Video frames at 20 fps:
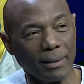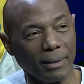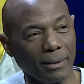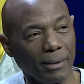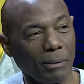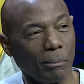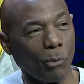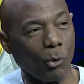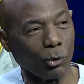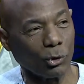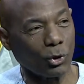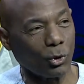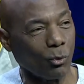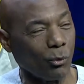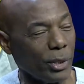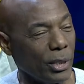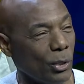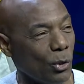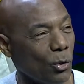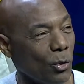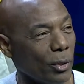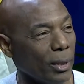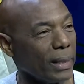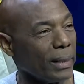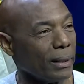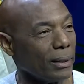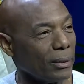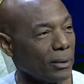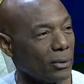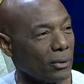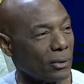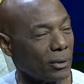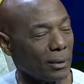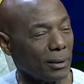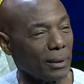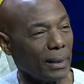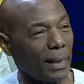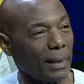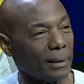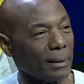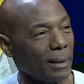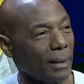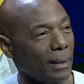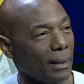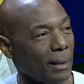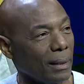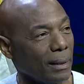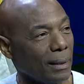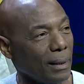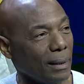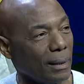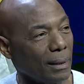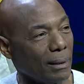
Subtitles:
The most we know is that the